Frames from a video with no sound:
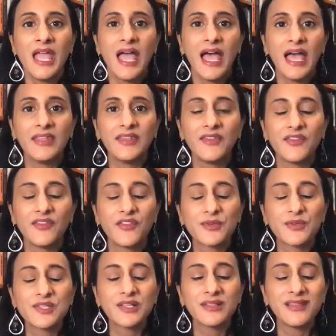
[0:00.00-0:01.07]
And there
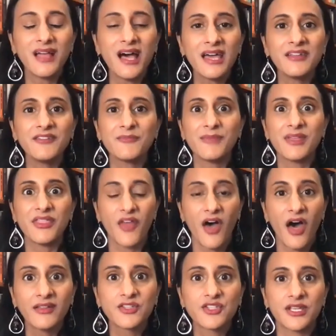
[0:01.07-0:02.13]
was a lot of
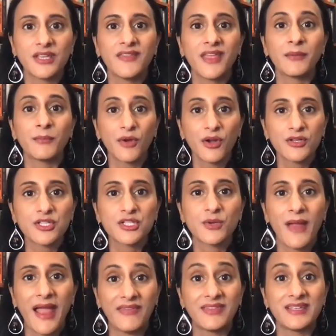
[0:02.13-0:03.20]
mythology that emerged
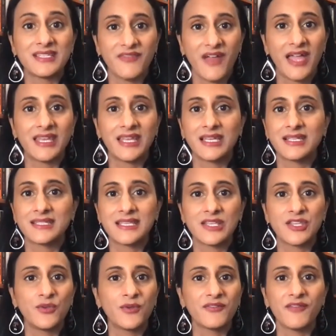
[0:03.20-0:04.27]
around these findings. And
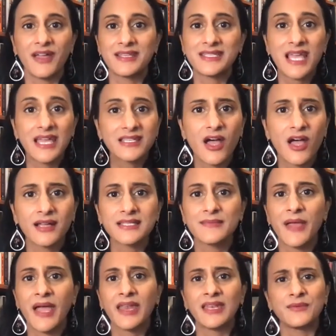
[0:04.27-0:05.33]
you can find TED Talks
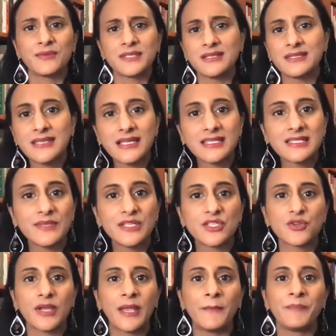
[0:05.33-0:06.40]
about it. It was on Sesame
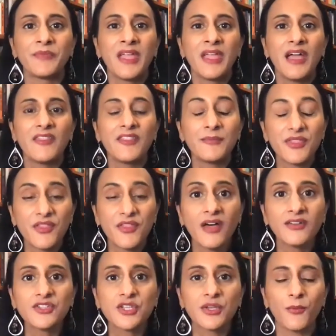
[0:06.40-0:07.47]
Street. And the
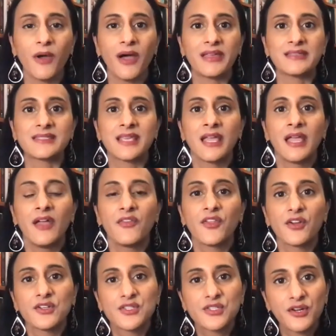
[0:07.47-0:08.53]
mythology was
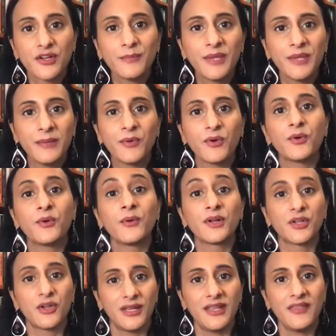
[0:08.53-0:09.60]
there are certain people who are
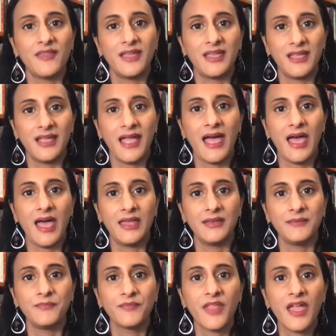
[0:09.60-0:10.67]
good at thinking ahead,
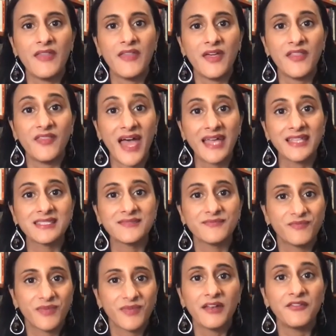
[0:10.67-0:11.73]
and that that's
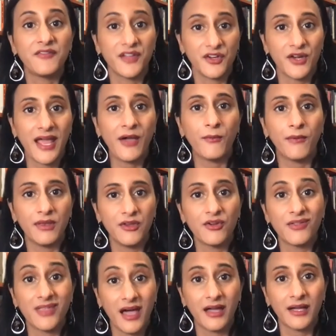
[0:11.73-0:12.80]
kind of figured out when you're
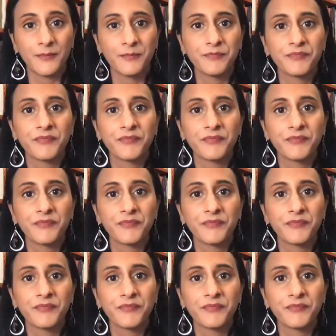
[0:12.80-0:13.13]
young.